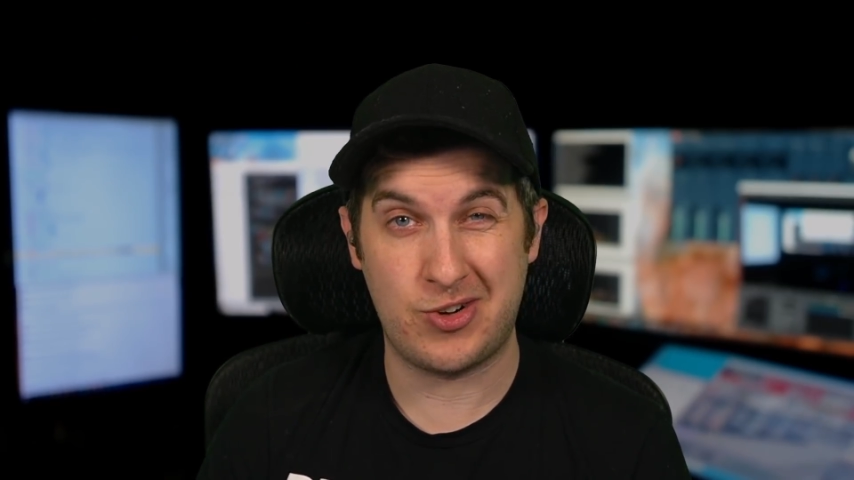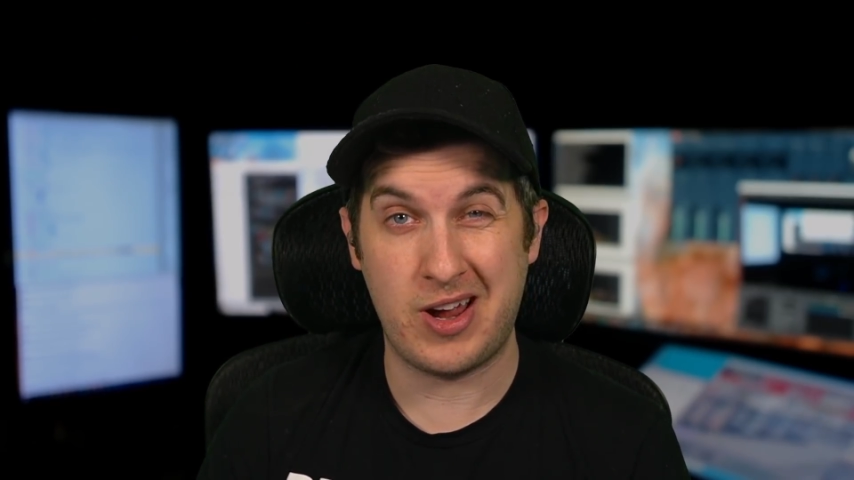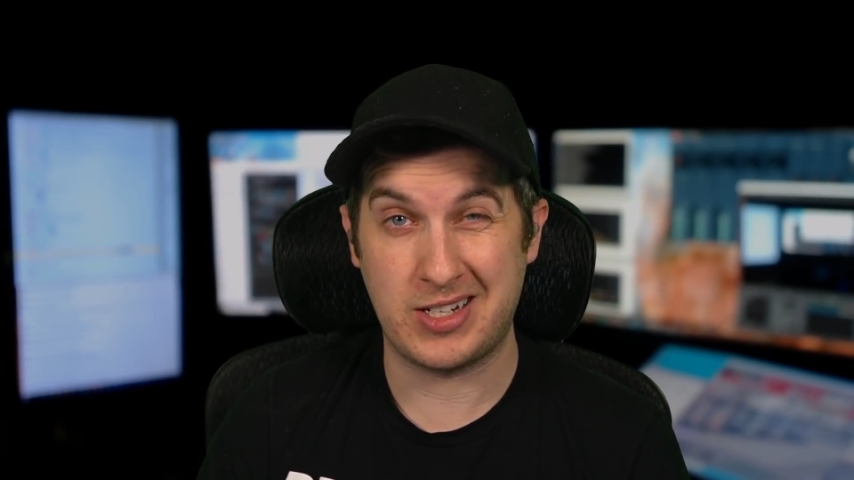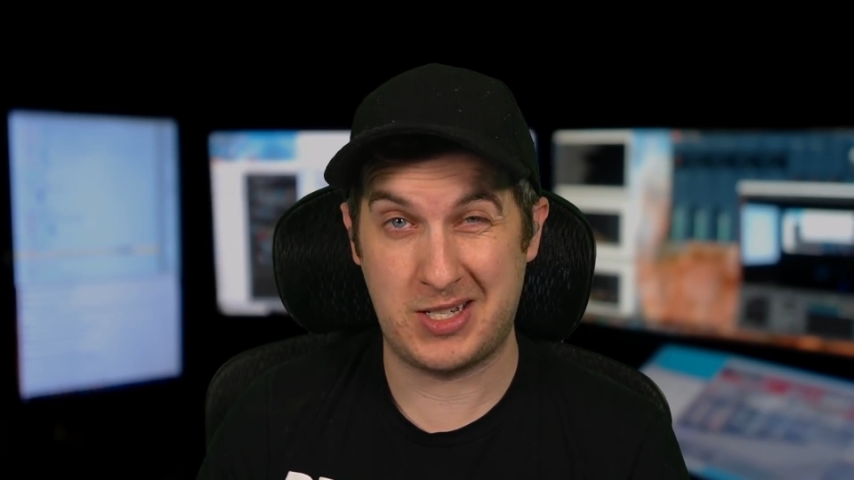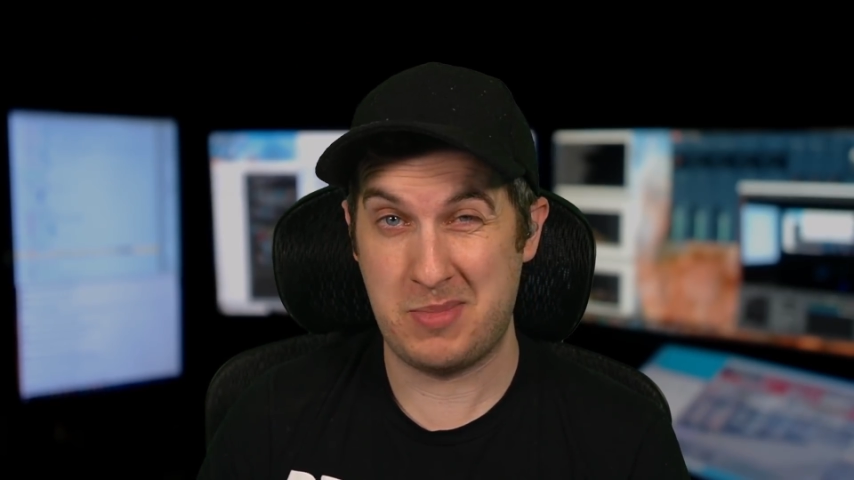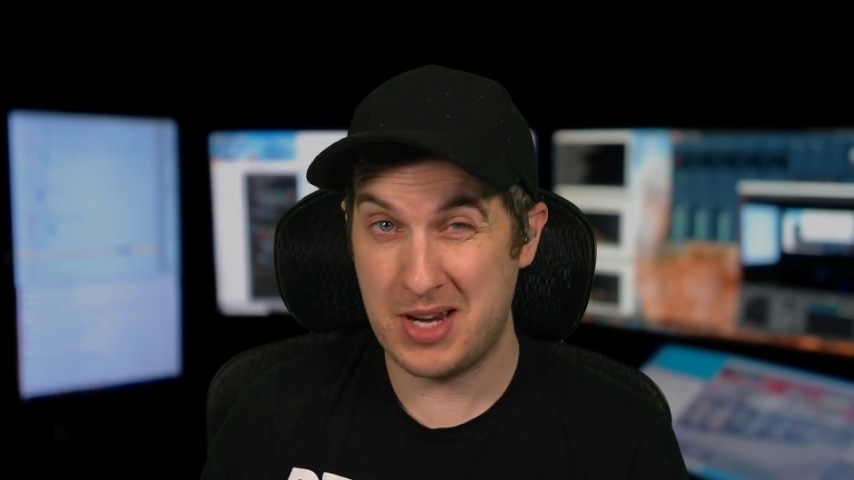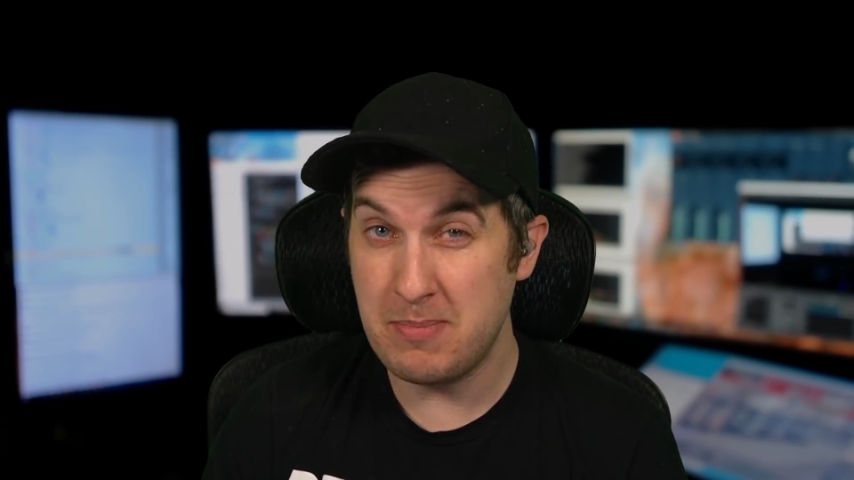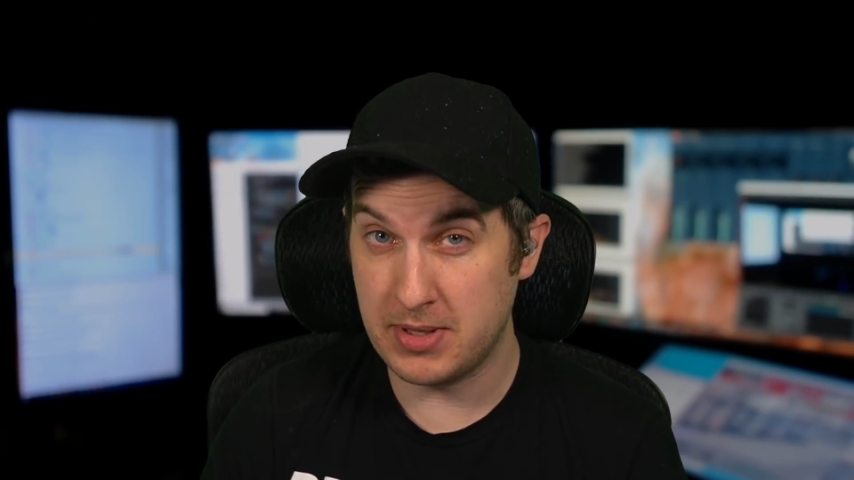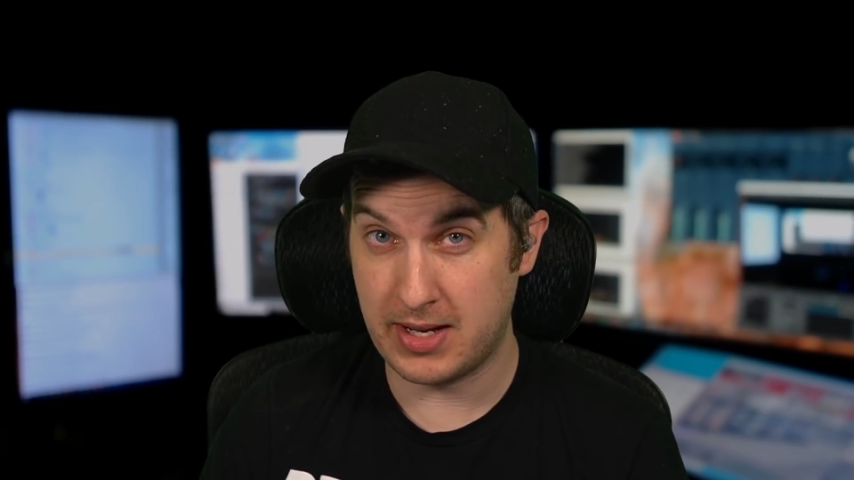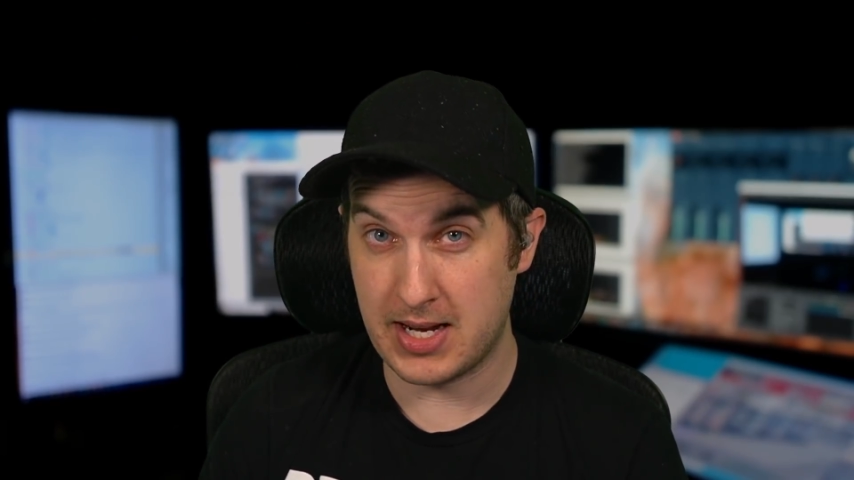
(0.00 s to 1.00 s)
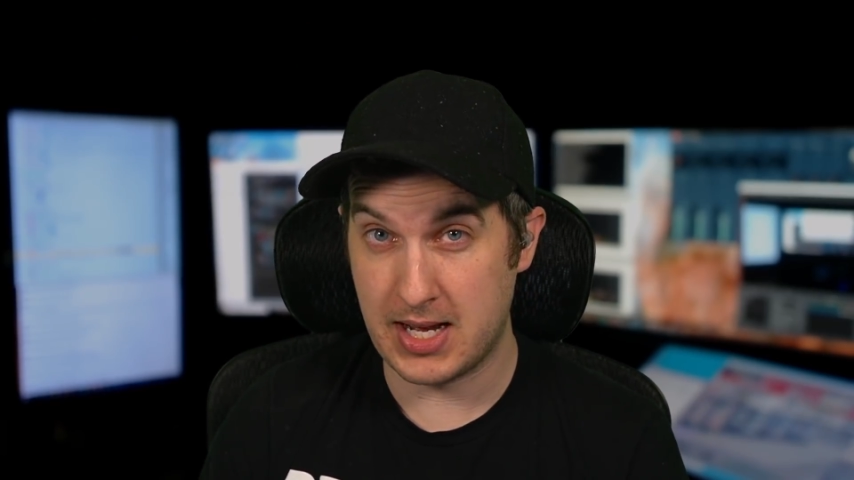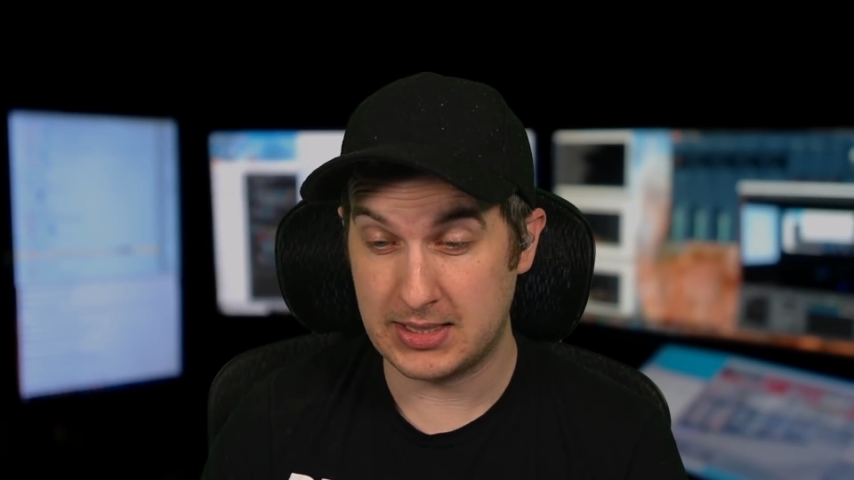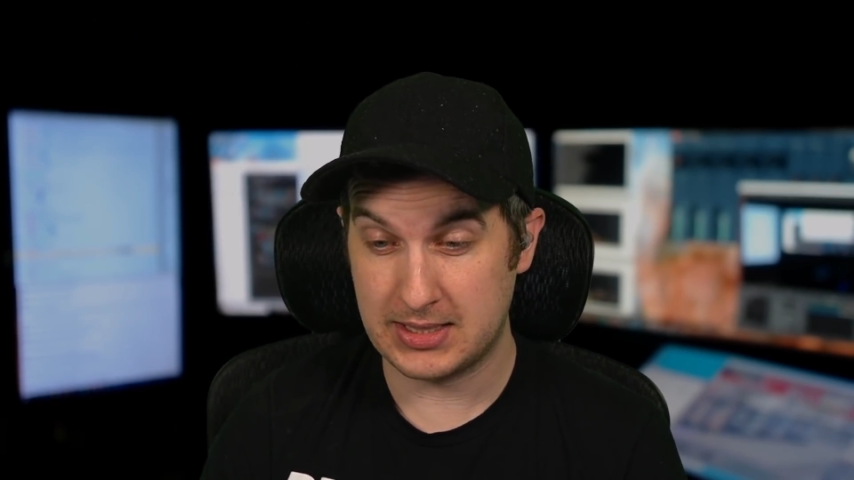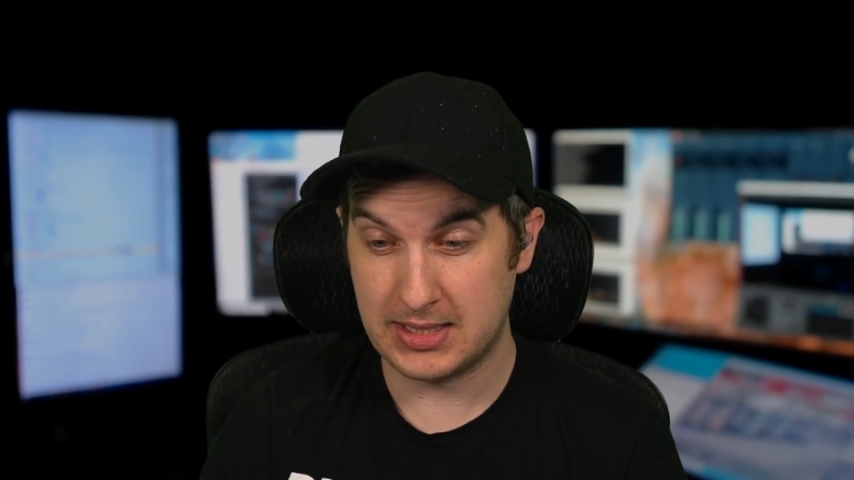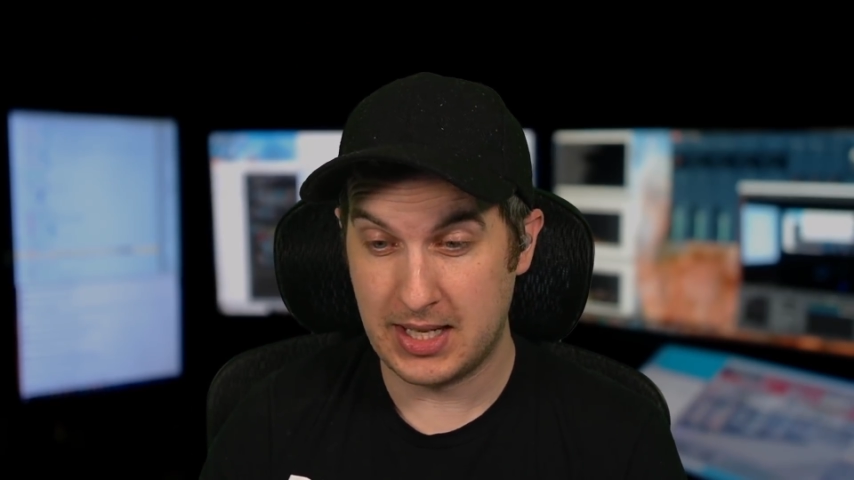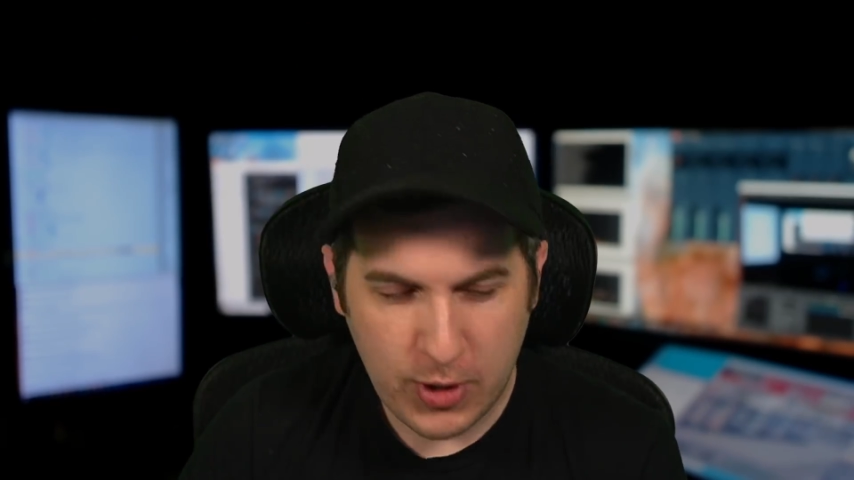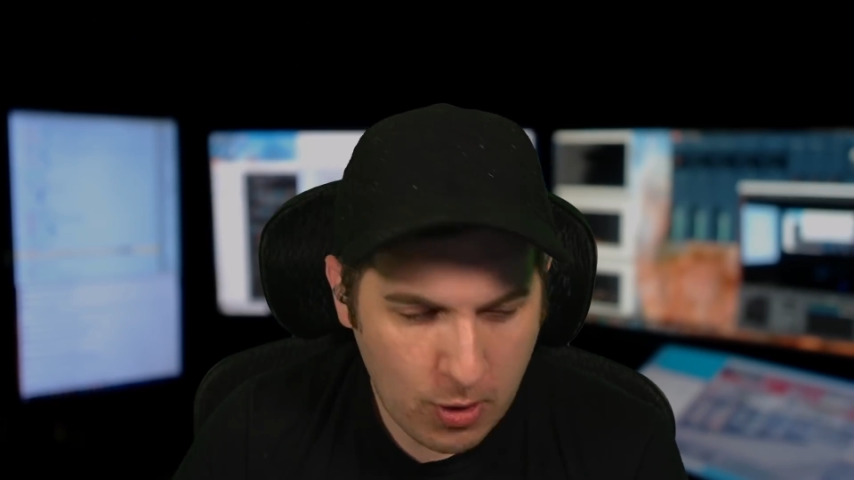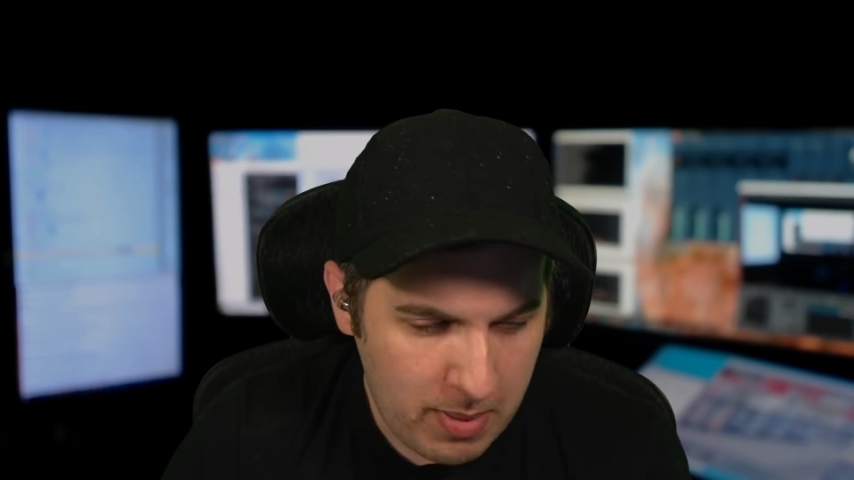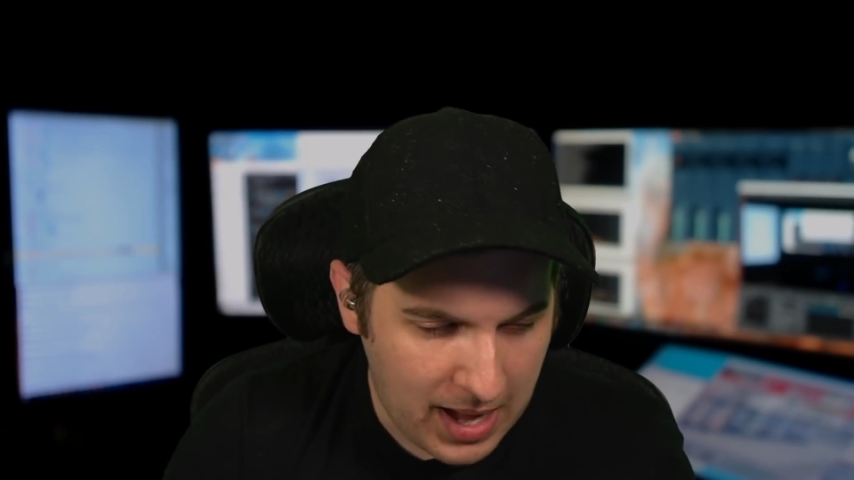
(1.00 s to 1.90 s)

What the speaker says: trying to manipulate us. If we go